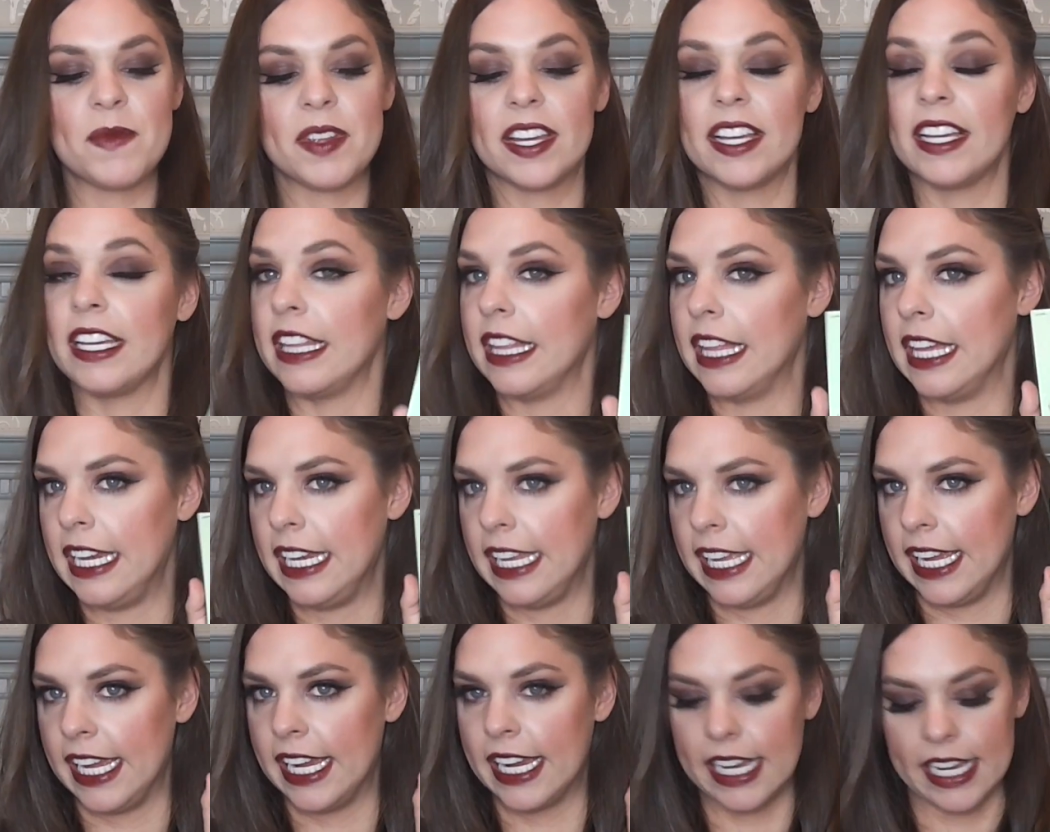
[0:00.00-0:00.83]

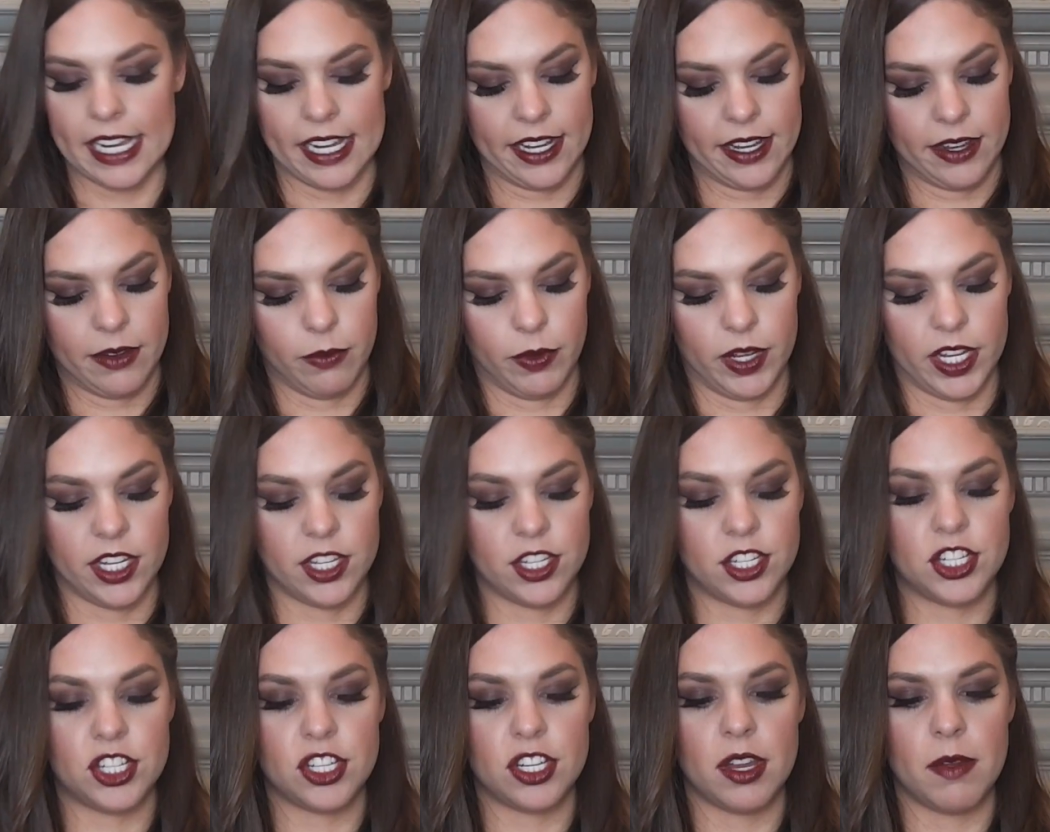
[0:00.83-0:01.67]
Clinique,
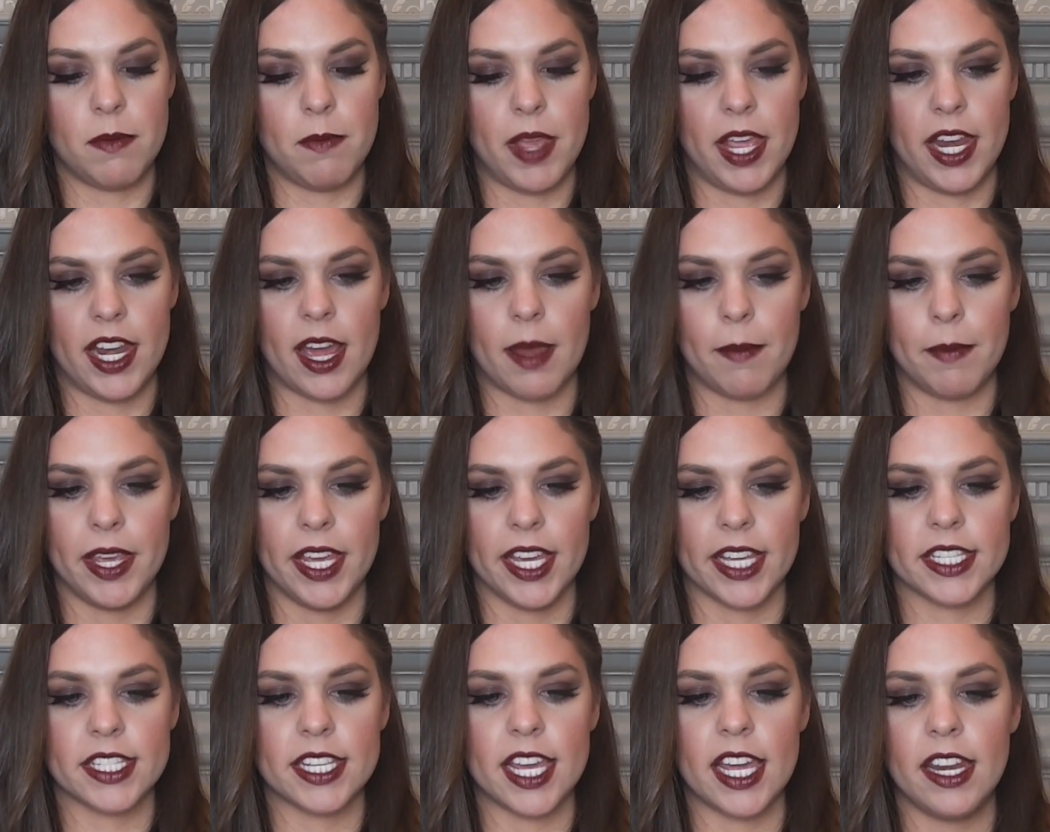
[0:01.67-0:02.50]
which may not be
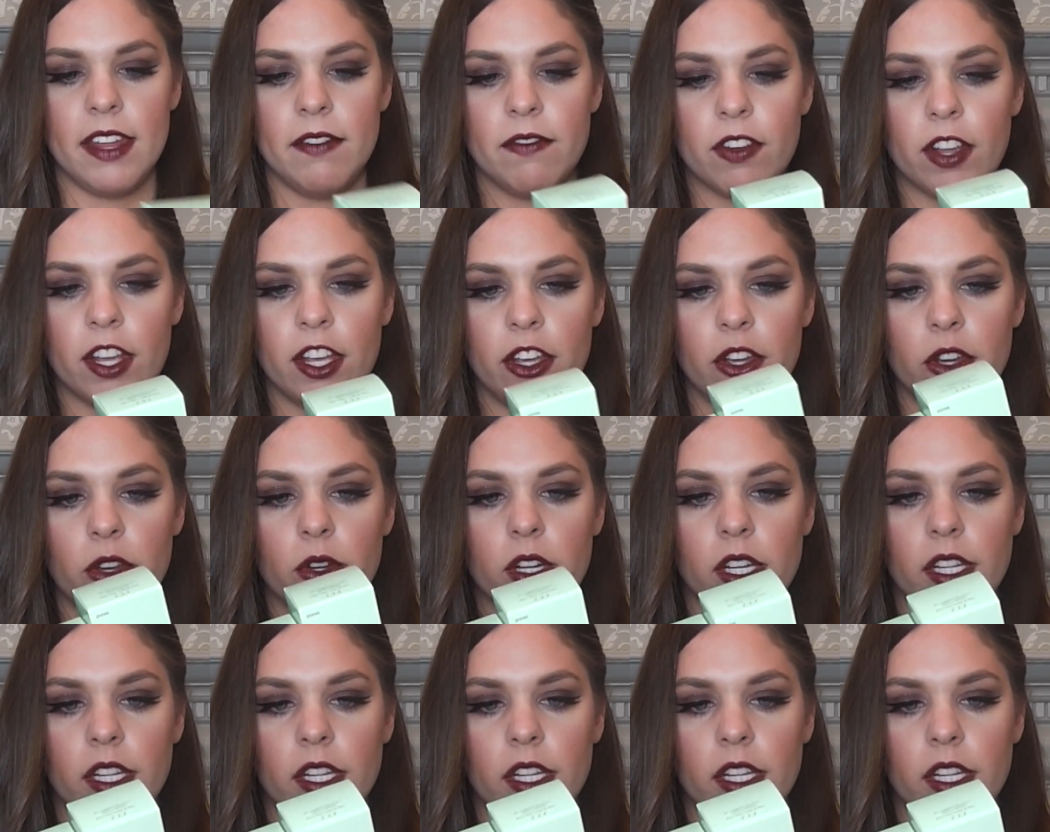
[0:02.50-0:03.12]
exciting for you.